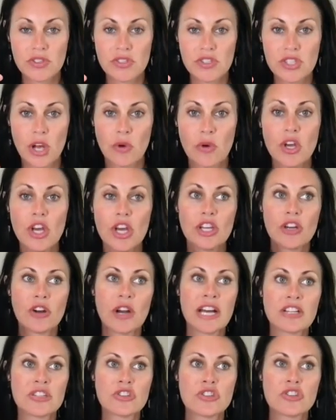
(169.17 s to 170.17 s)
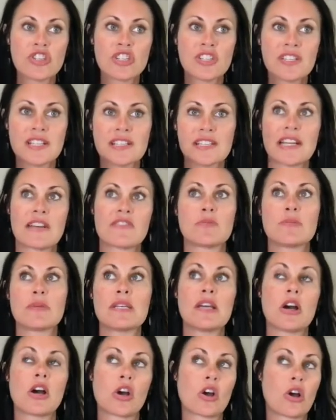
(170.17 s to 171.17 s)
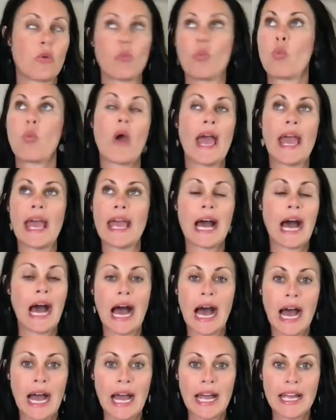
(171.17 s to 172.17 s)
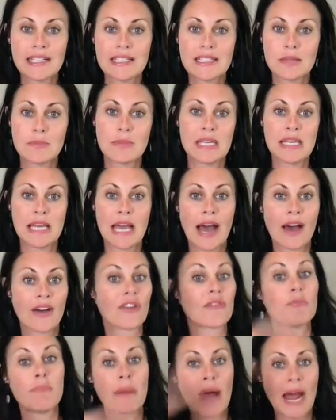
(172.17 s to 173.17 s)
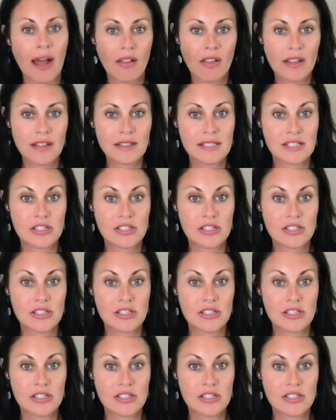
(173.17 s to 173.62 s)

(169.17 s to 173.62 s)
So your estrogen doesn't have to be way high to be out of balance.